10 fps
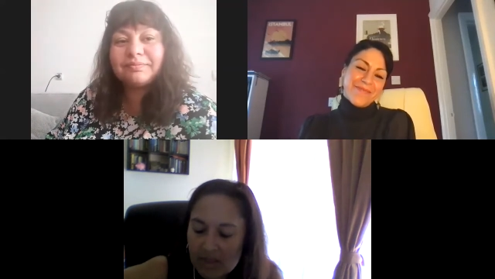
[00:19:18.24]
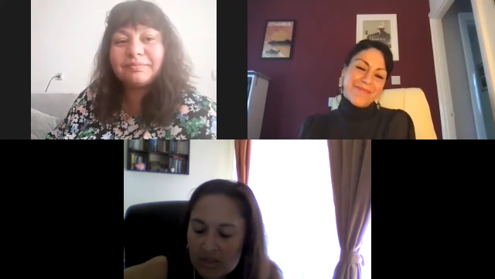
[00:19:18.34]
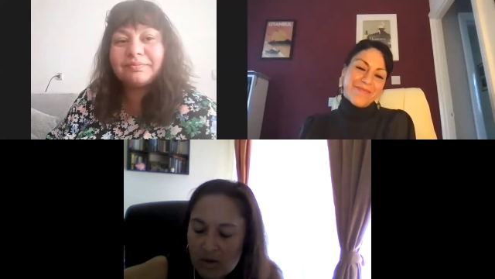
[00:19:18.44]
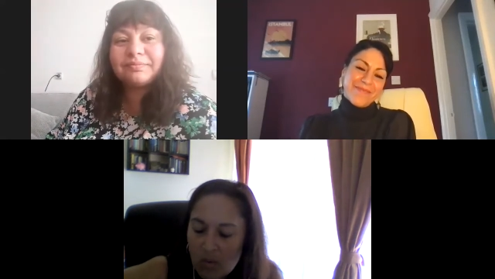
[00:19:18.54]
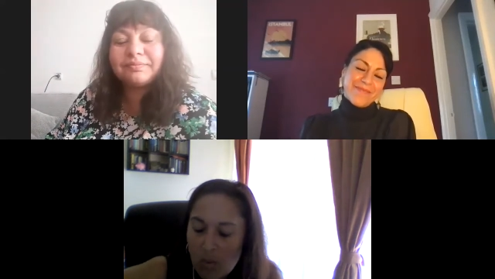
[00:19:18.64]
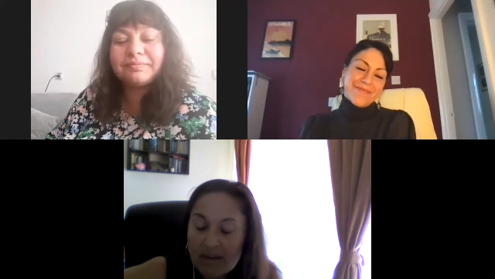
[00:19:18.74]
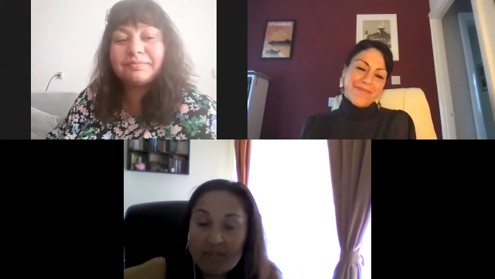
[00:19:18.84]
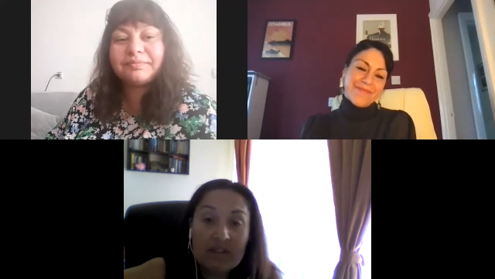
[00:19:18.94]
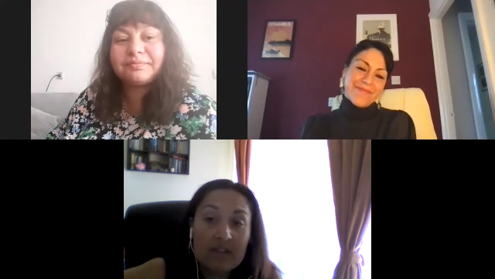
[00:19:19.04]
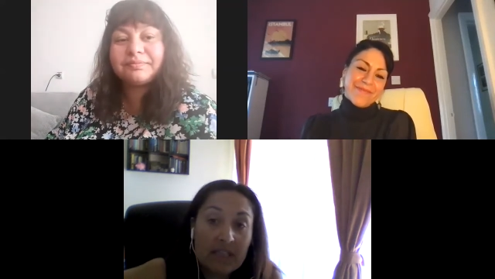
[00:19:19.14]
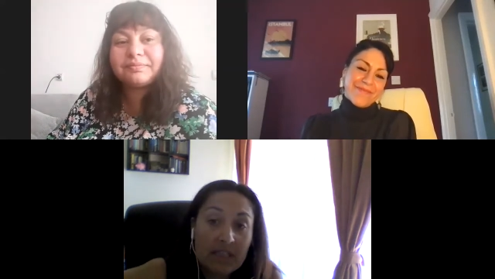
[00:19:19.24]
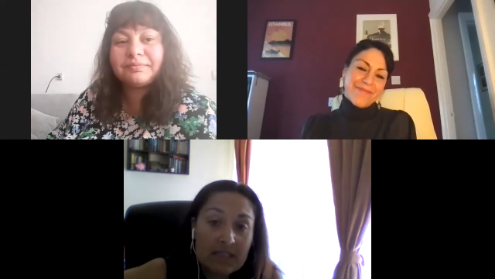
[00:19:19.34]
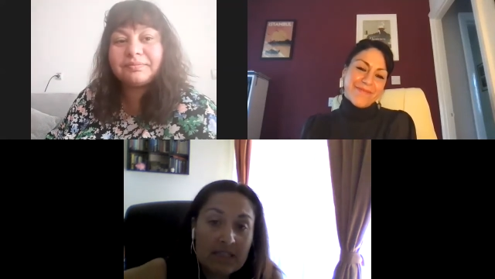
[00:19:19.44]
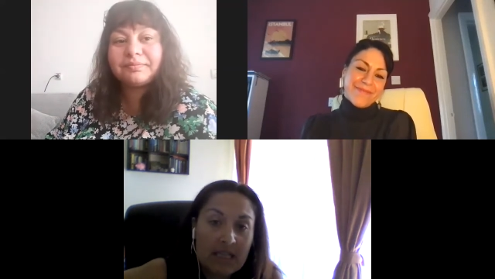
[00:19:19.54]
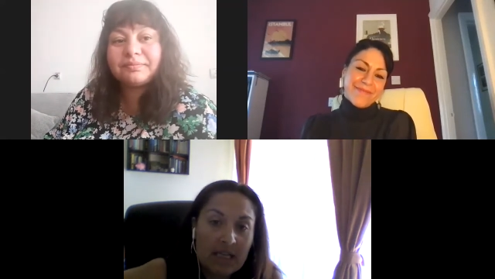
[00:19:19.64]
Speaker 1: So one of the
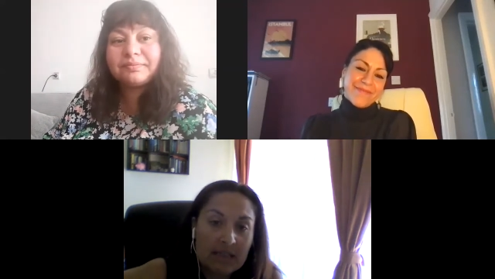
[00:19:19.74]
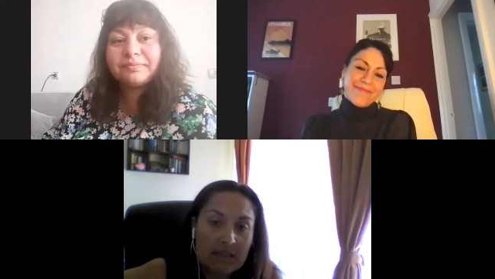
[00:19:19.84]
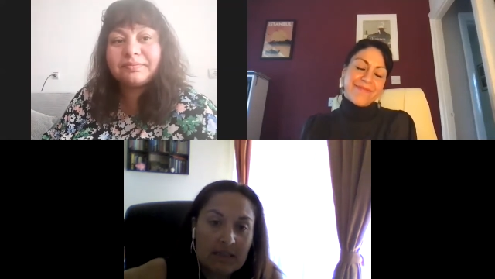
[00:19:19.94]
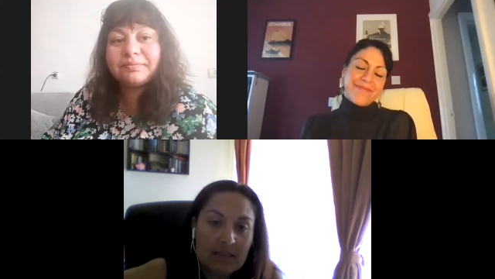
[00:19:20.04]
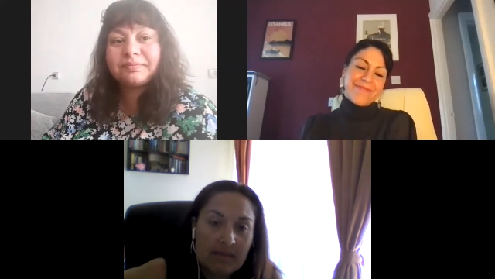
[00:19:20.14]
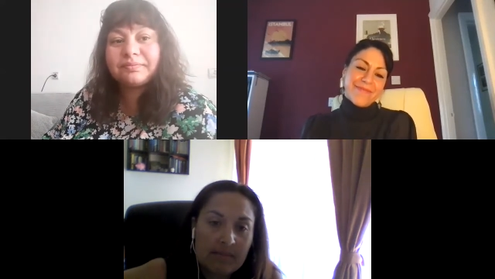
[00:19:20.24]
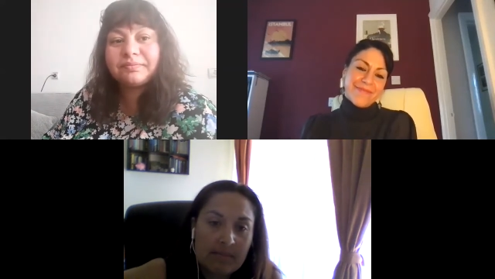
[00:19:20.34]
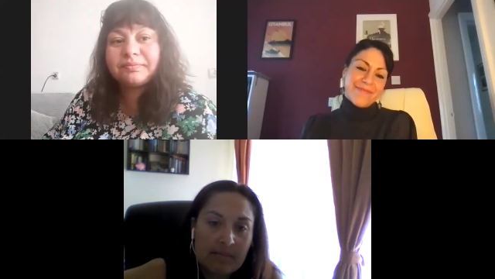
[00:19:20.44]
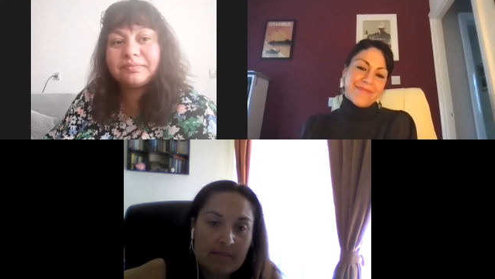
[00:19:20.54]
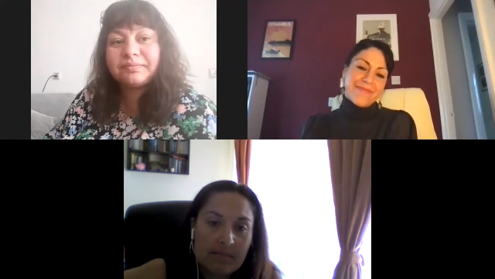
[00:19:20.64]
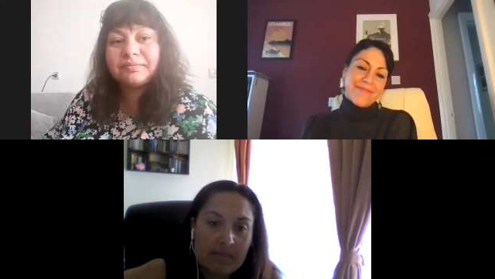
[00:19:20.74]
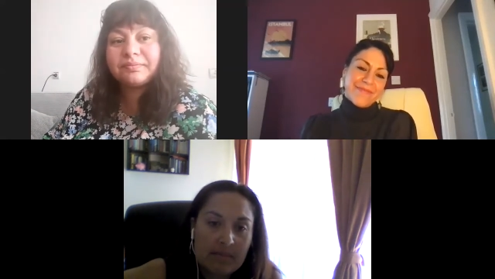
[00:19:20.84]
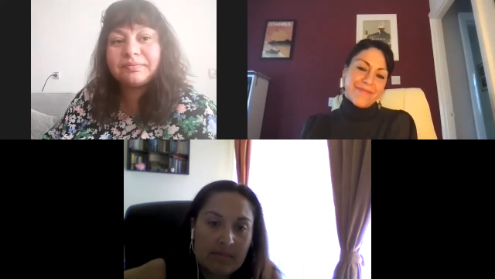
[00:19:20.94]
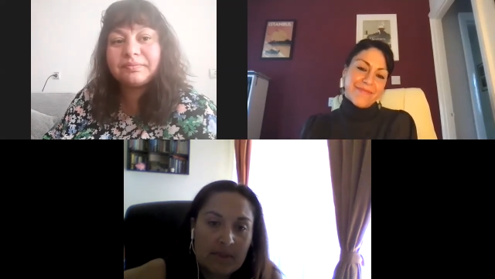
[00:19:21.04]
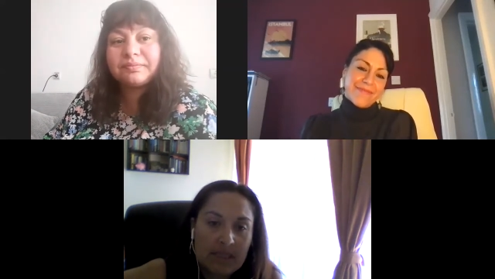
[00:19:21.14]
things that
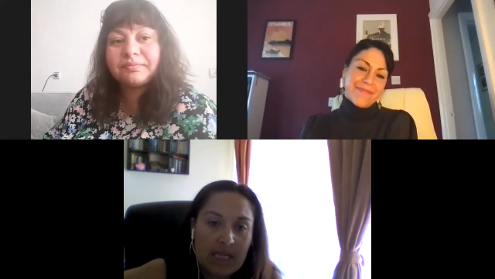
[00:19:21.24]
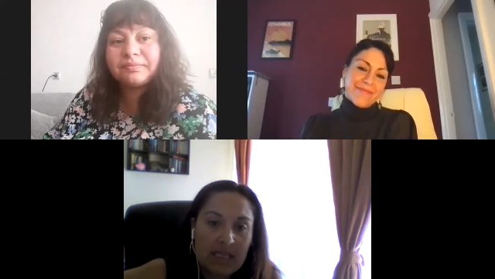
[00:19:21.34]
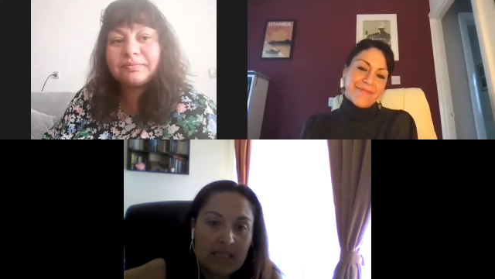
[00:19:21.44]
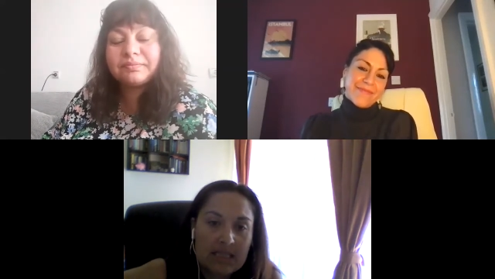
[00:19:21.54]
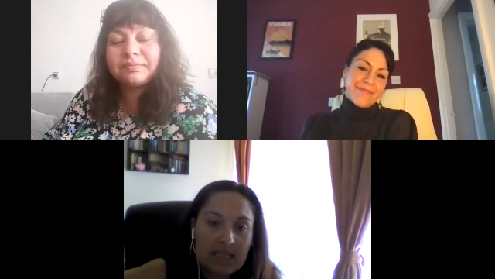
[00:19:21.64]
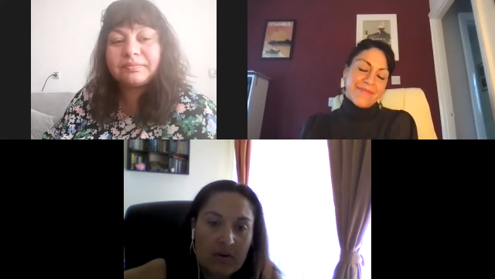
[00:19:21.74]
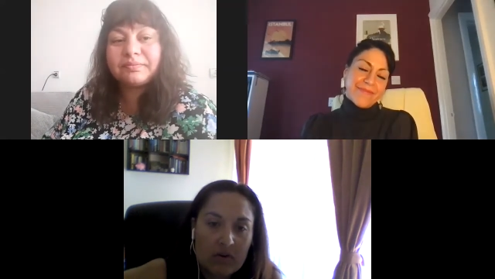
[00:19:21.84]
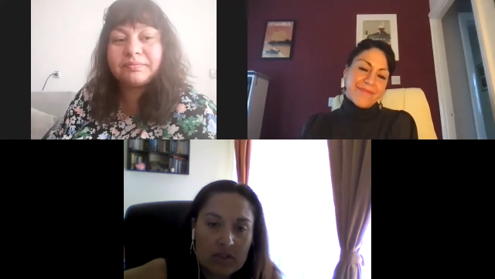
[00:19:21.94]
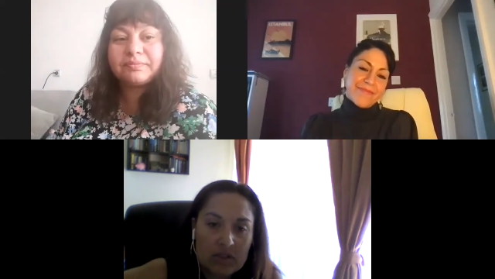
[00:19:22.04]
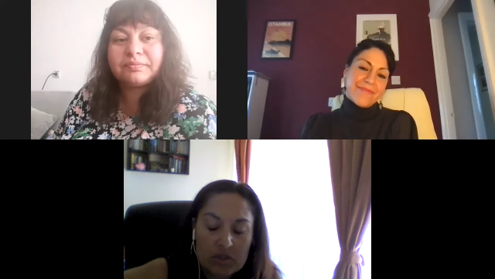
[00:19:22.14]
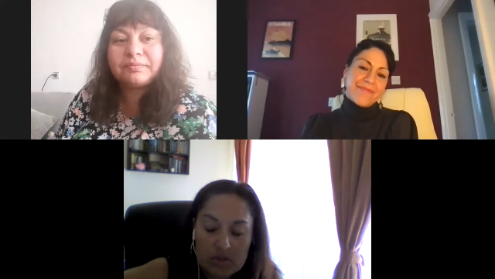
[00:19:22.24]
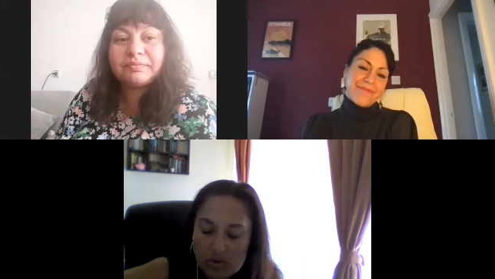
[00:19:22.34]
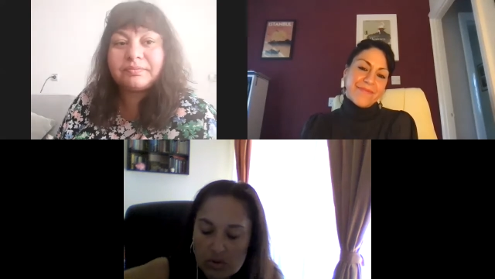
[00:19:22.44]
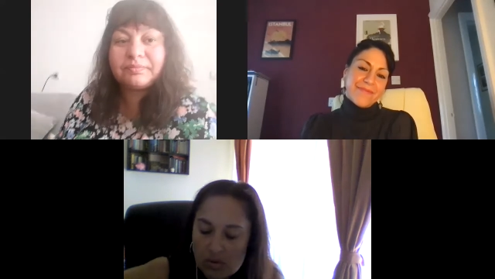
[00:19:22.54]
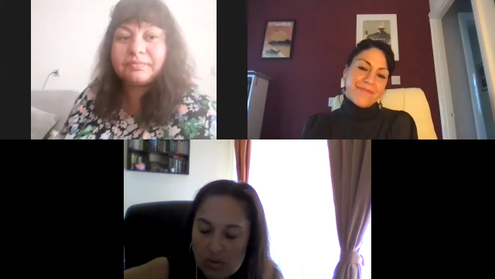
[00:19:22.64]
Natalia started to
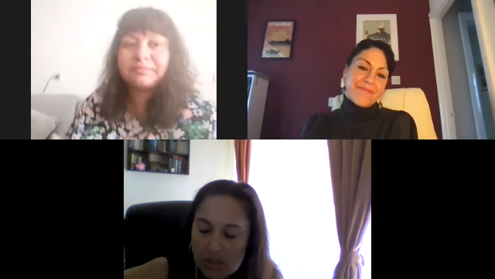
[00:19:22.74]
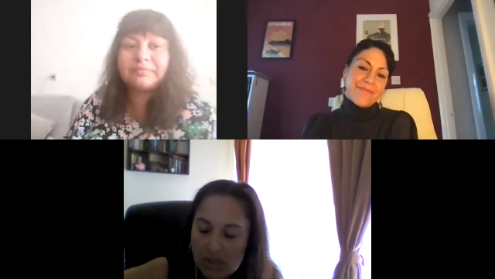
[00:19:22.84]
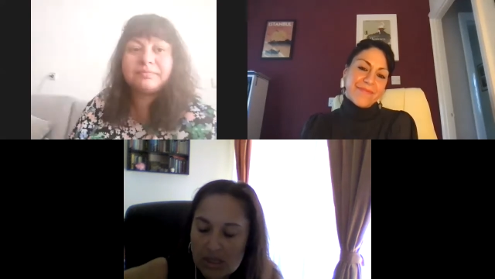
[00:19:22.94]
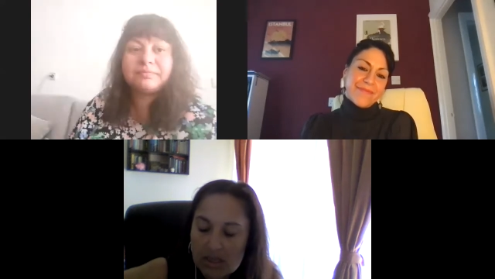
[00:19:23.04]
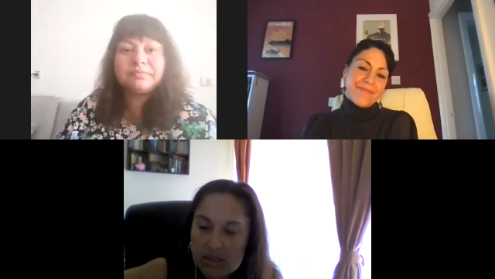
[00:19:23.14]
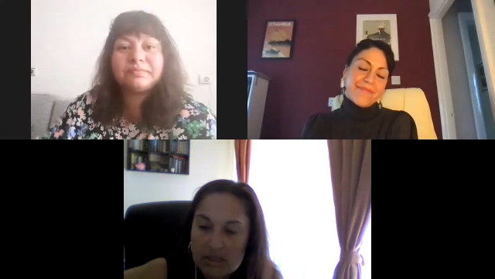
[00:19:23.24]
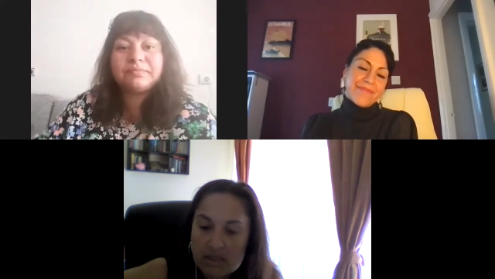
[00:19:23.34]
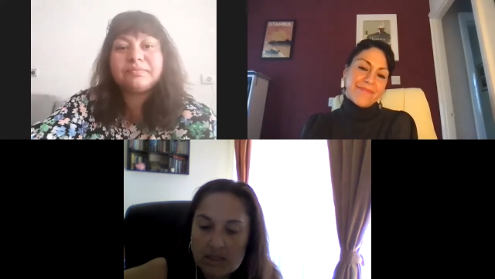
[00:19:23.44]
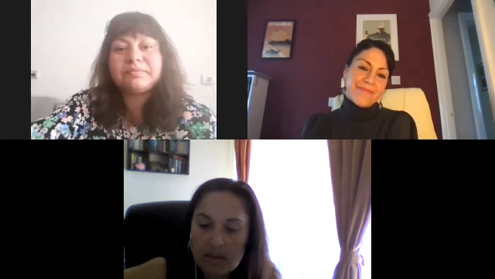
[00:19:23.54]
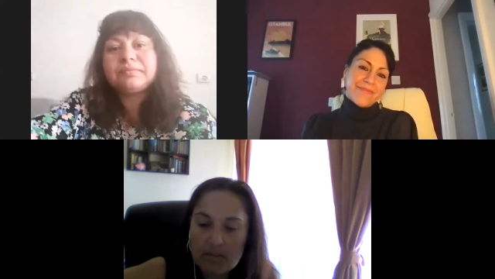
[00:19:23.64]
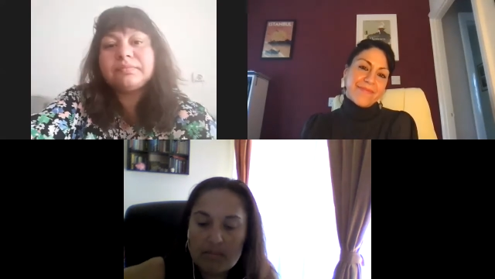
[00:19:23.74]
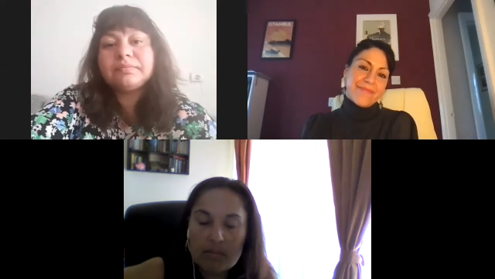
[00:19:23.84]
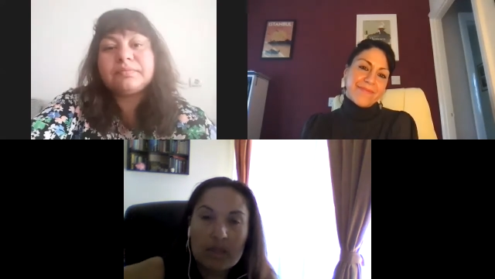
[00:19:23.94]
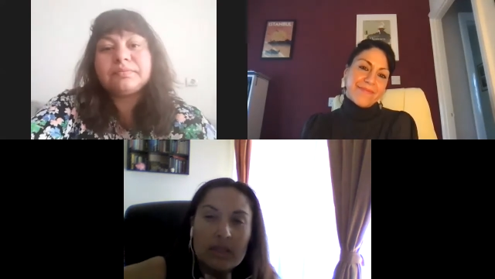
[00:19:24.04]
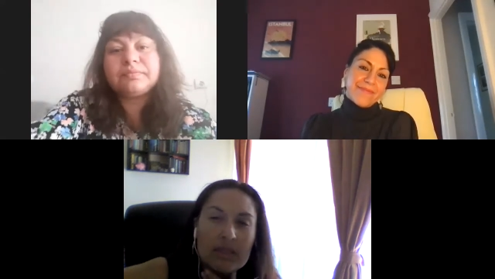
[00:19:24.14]
do is
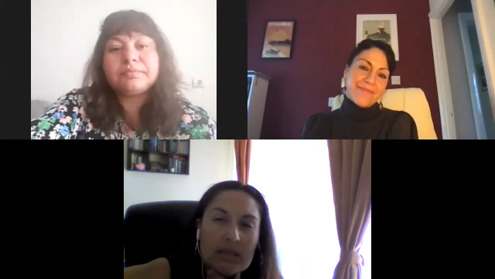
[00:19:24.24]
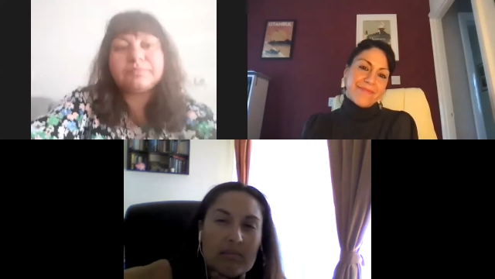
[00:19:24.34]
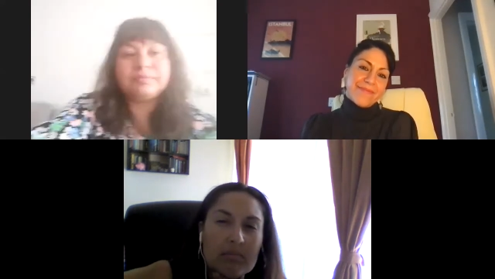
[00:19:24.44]
in the